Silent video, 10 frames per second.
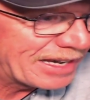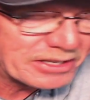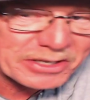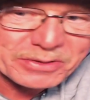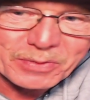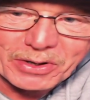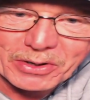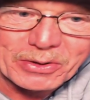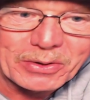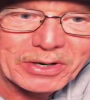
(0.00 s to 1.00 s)
I just want
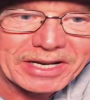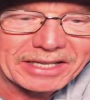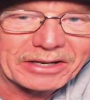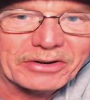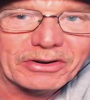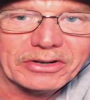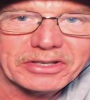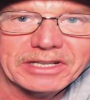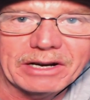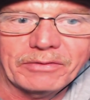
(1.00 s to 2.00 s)
to go cut
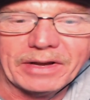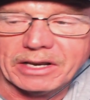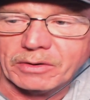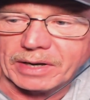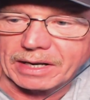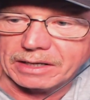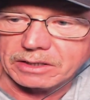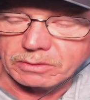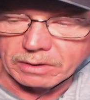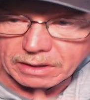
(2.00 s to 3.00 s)
across now very quickly
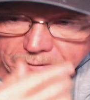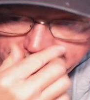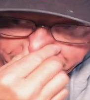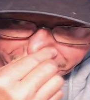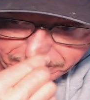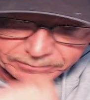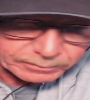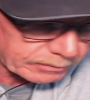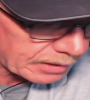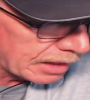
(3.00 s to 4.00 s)
to um,
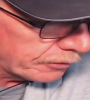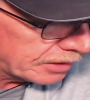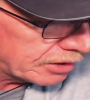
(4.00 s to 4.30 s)
a